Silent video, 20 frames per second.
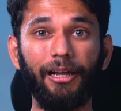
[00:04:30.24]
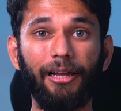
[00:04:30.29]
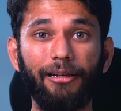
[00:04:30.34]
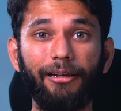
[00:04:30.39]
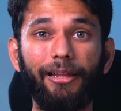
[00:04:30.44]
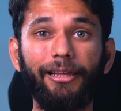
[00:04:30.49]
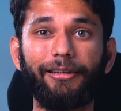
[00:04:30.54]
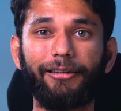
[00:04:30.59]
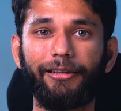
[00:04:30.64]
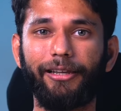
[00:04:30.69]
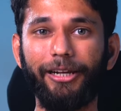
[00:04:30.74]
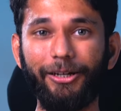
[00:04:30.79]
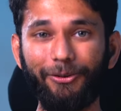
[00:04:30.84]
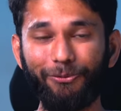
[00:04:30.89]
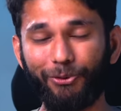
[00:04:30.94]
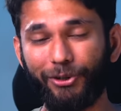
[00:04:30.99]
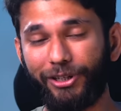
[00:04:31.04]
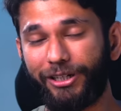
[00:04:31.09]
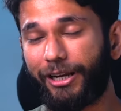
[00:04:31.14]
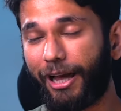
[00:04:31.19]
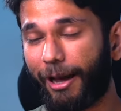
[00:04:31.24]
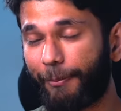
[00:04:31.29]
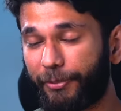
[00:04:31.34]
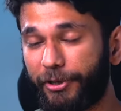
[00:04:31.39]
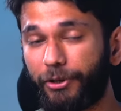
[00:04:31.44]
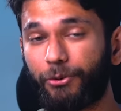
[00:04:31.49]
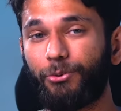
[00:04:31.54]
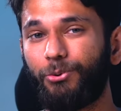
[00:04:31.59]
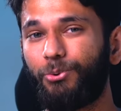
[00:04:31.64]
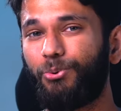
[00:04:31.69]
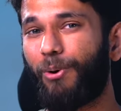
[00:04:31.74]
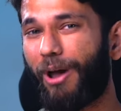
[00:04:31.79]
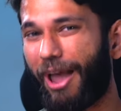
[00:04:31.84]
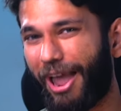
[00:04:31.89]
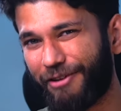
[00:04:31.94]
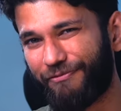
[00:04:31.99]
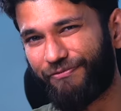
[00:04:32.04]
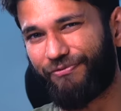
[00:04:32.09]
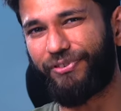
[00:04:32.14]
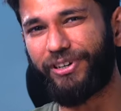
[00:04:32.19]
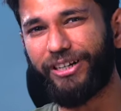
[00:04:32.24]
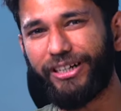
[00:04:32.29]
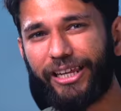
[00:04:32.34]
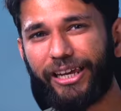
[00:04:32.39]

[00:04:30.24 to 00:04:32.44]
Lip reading: Like it wouldn't happen to you every